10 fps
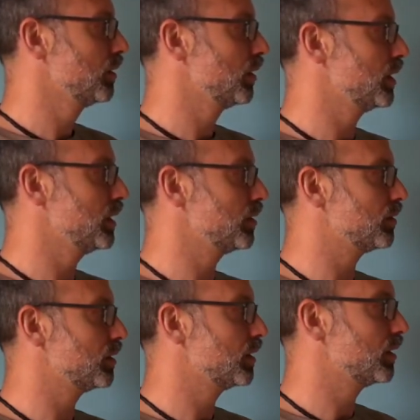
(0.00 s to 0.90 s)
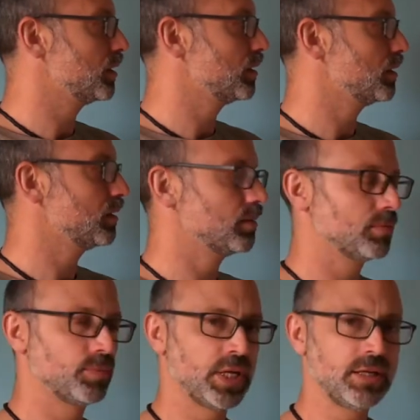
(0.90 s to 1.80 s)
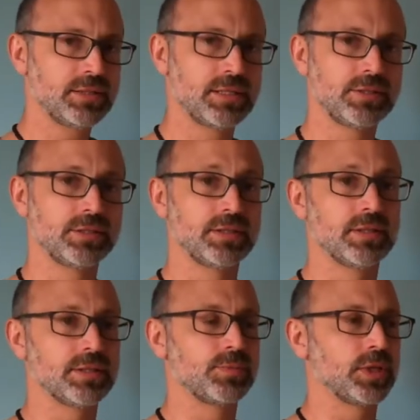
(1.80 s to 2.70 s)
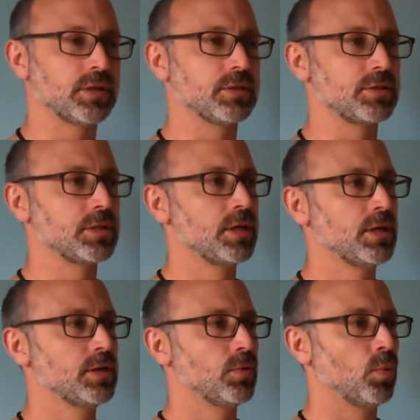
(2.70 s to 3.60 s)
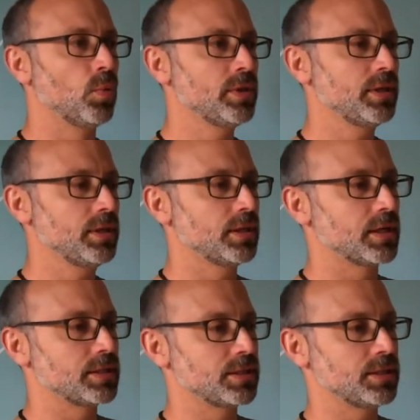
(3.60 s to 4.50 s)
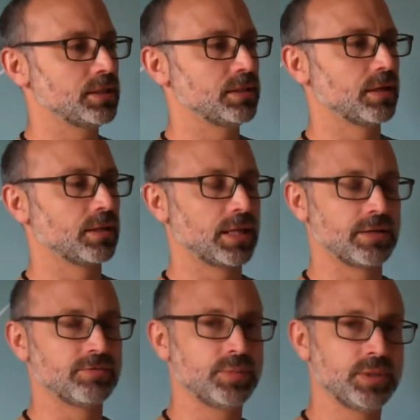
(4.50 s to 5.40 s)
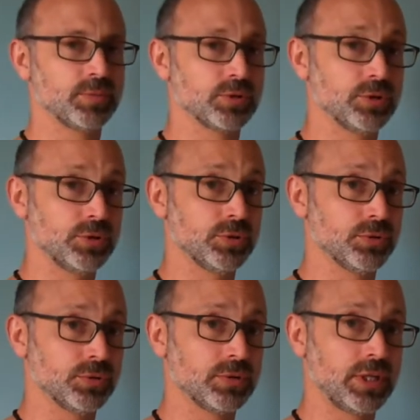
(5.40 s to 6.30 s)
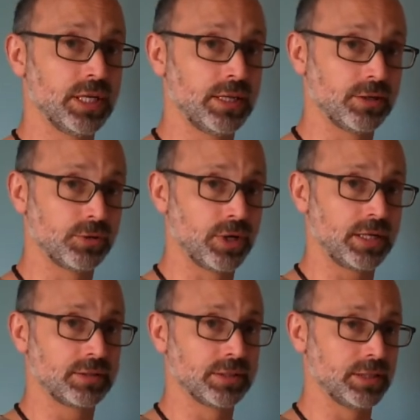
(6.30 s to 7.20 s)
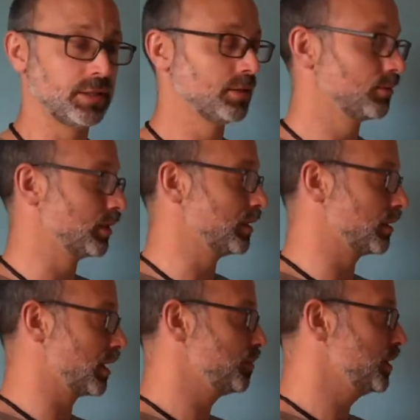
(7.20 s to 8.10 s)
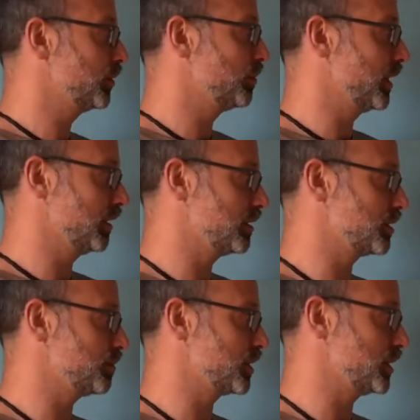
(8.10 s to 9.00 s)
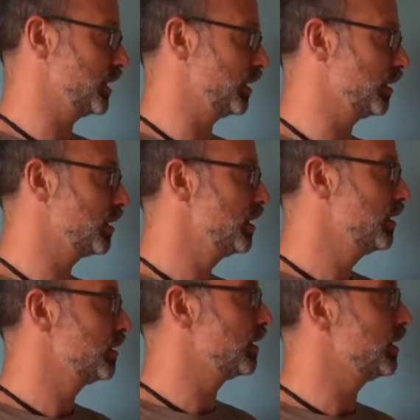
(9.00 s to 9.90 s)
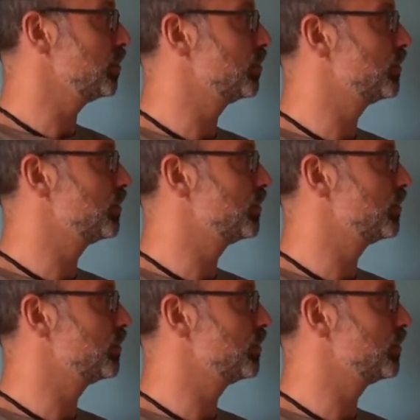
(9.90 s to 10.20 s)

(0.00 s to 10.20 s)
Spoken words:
Right now, pay attention to this because one thing that I see a lot of people do incorrectly, right? A lot of people make this mistake that they